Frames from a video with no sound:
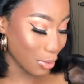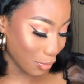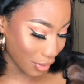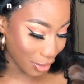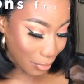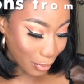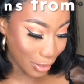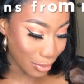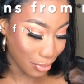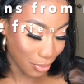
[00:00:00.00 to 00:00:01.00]
If
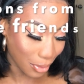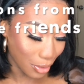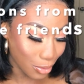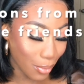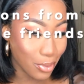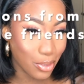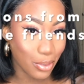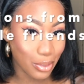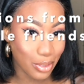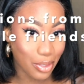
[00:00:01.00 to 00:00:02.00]
anybody's free, so I'm just
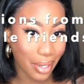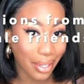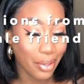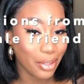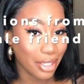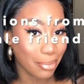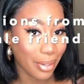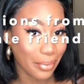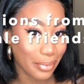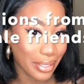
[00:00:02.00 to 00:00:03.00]
going to try calling
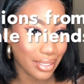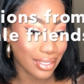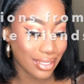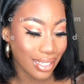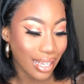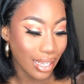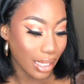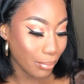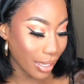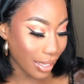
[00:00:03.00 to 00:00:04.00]
my friends,
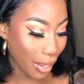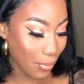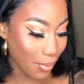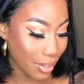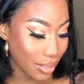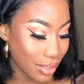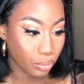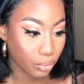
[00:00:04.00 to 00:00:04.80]
my guy friends.